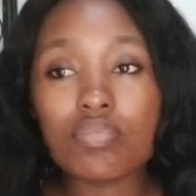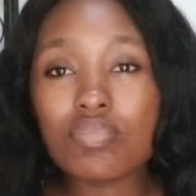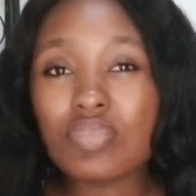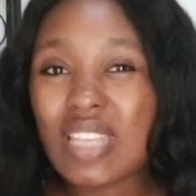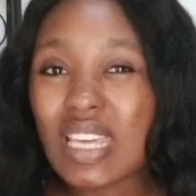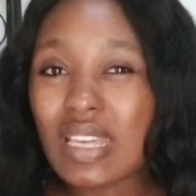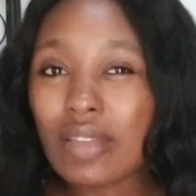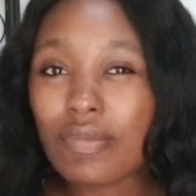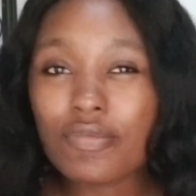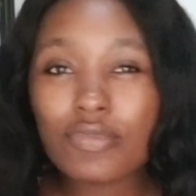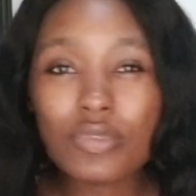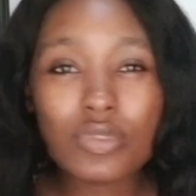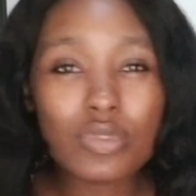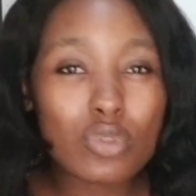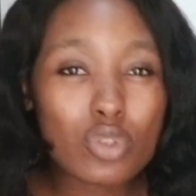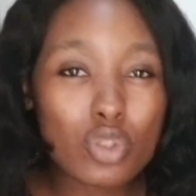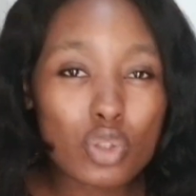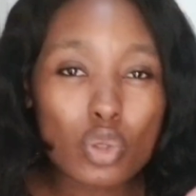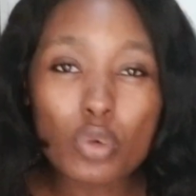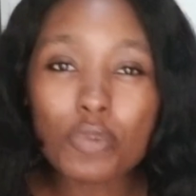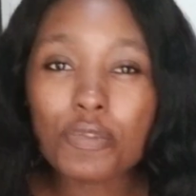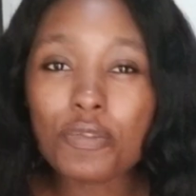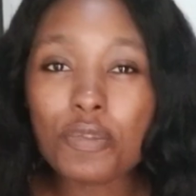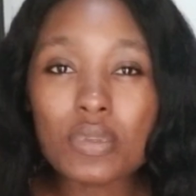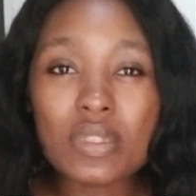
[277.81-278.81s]
The
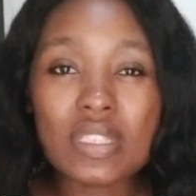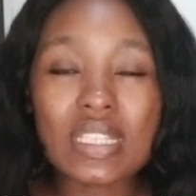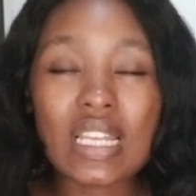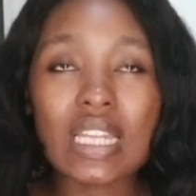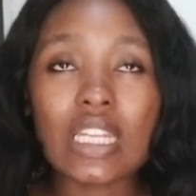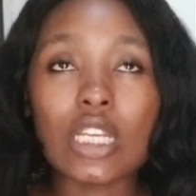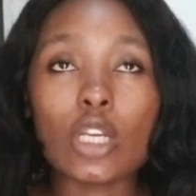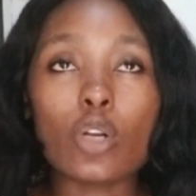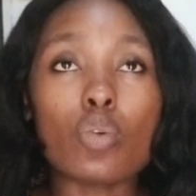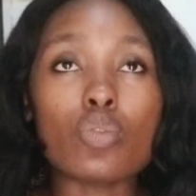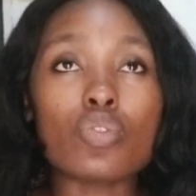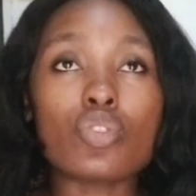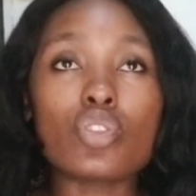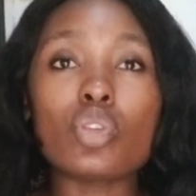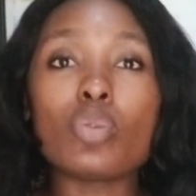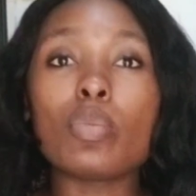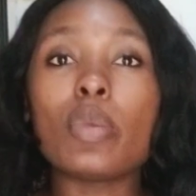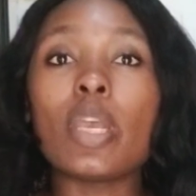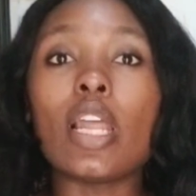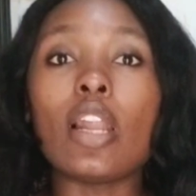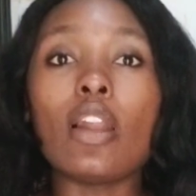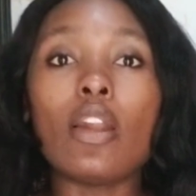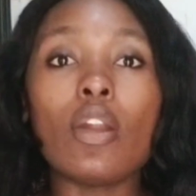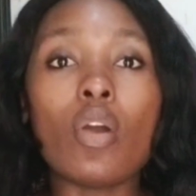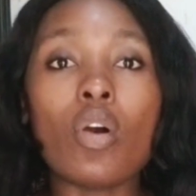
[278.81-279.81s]
2 fruits that they consume
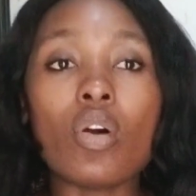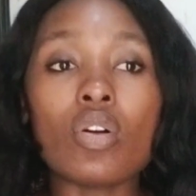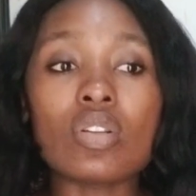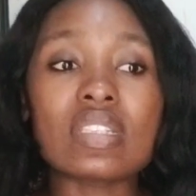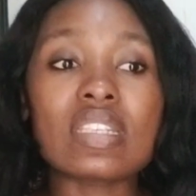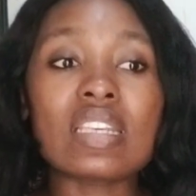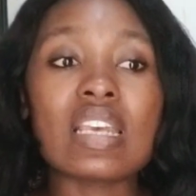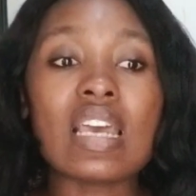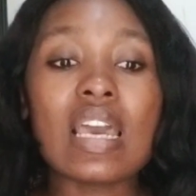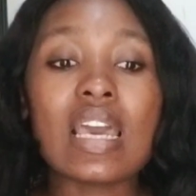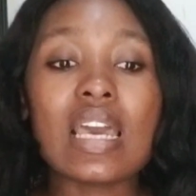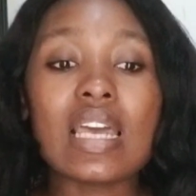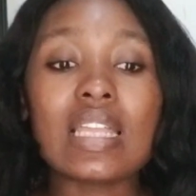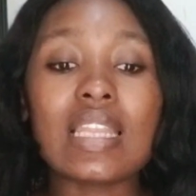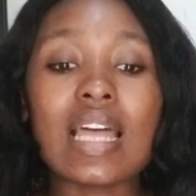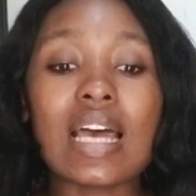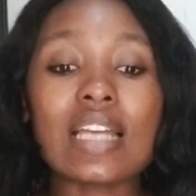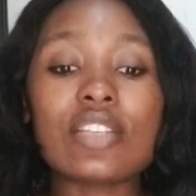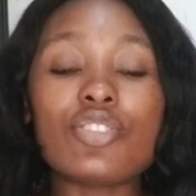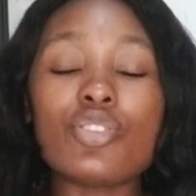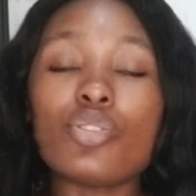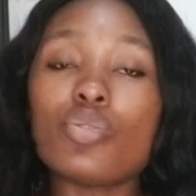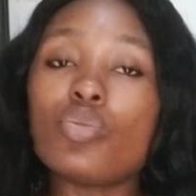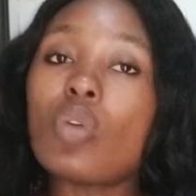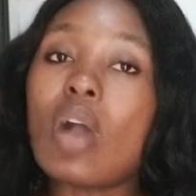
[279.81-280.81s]
a lot
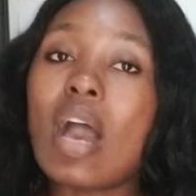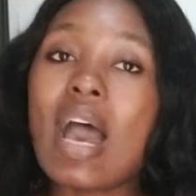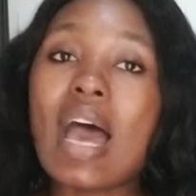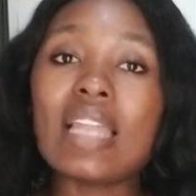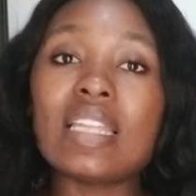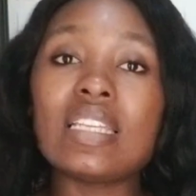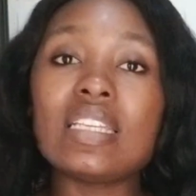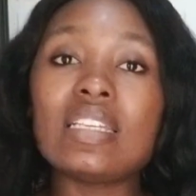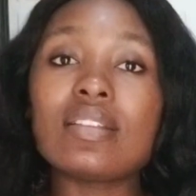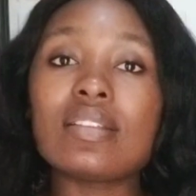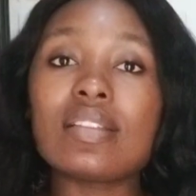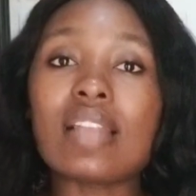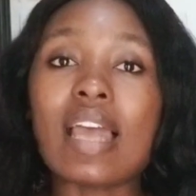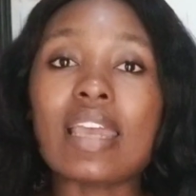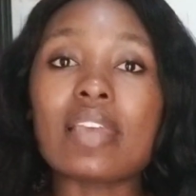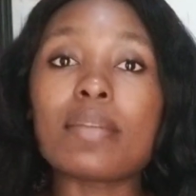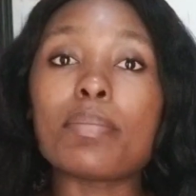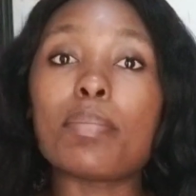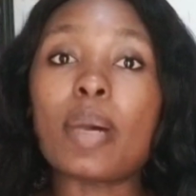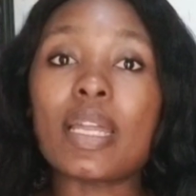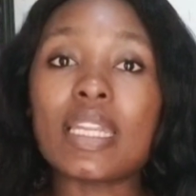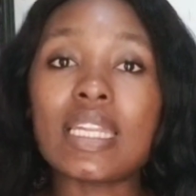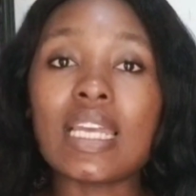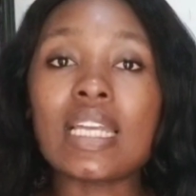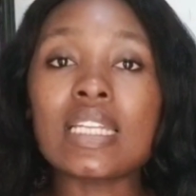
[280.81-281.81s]
that you hardly like,
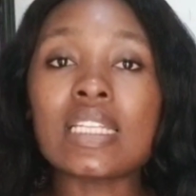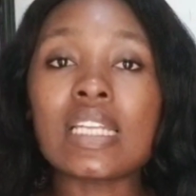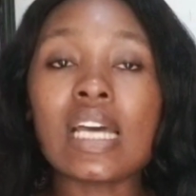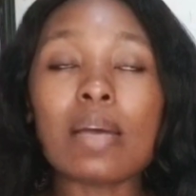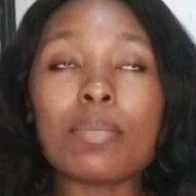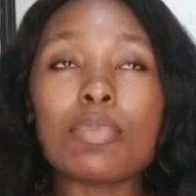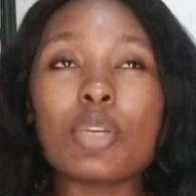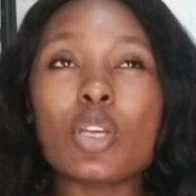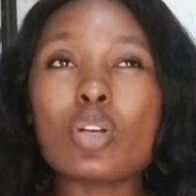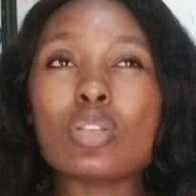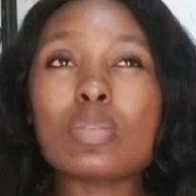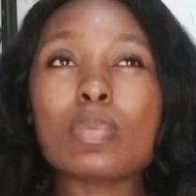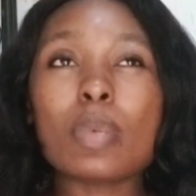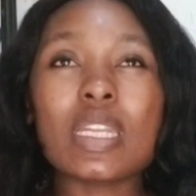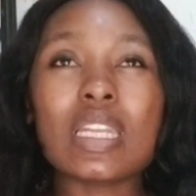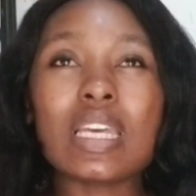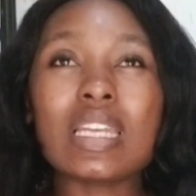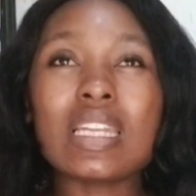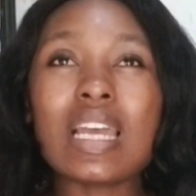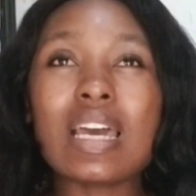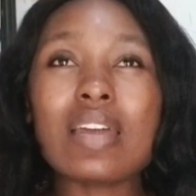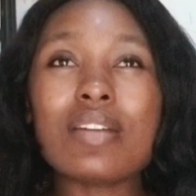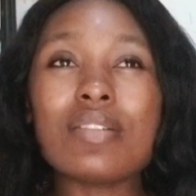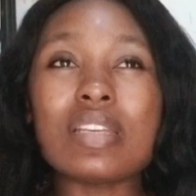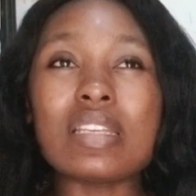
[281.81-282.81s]
banana, because
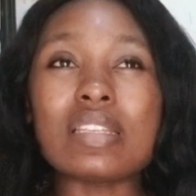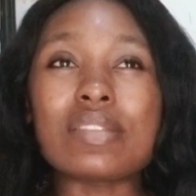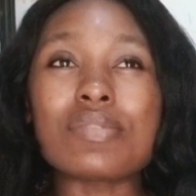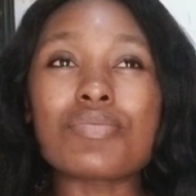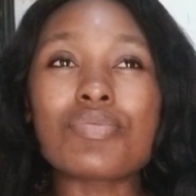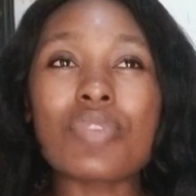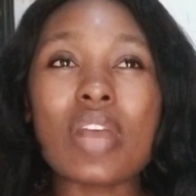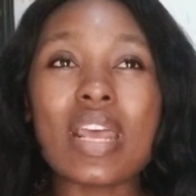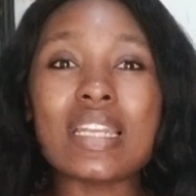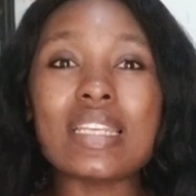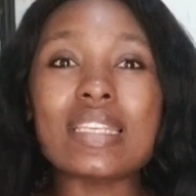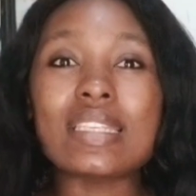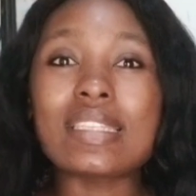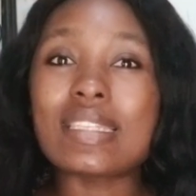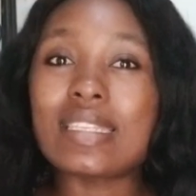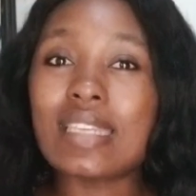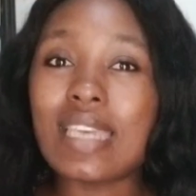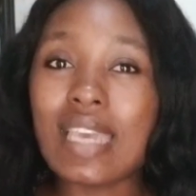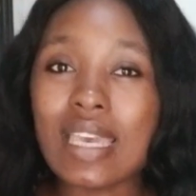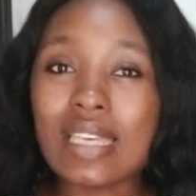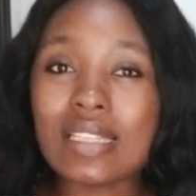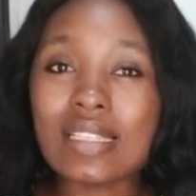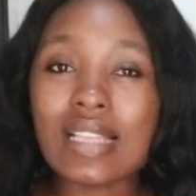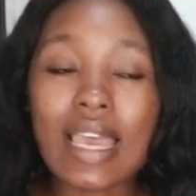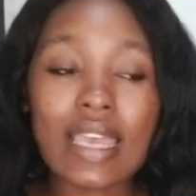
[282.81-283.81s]
banana is really
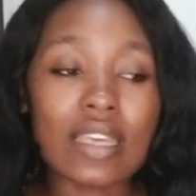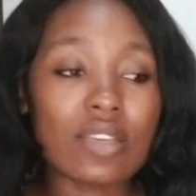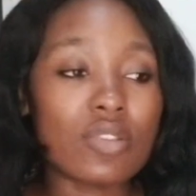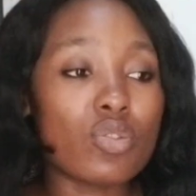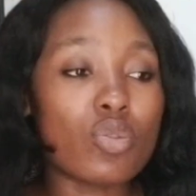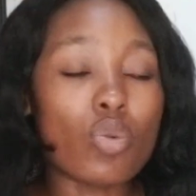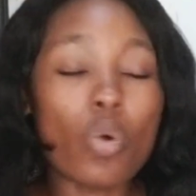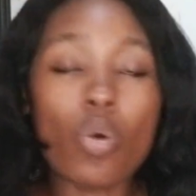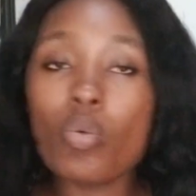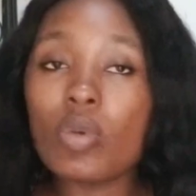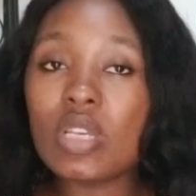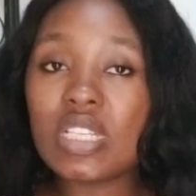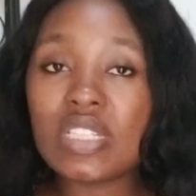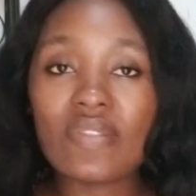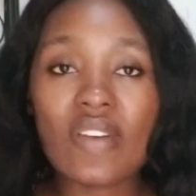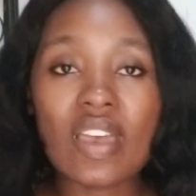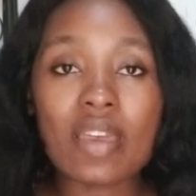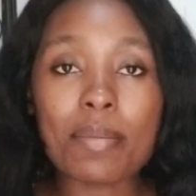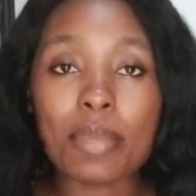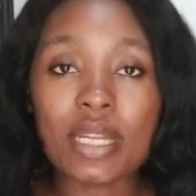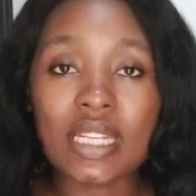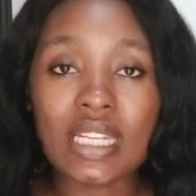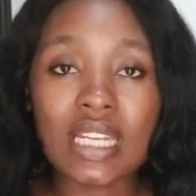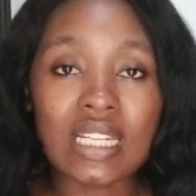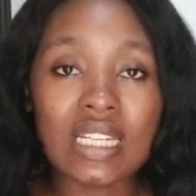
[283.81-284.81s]
scarce. Like you always
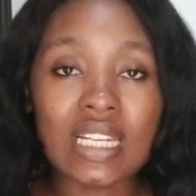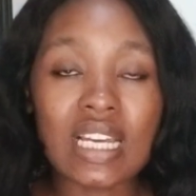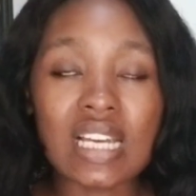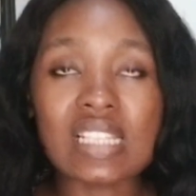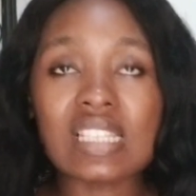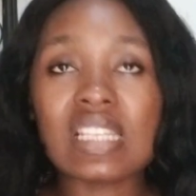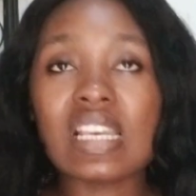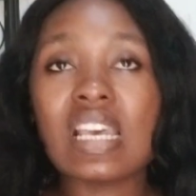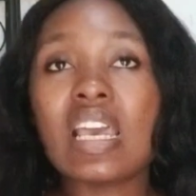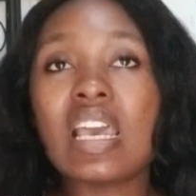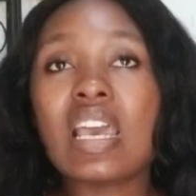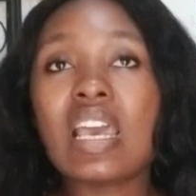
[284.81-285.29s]
find bananas,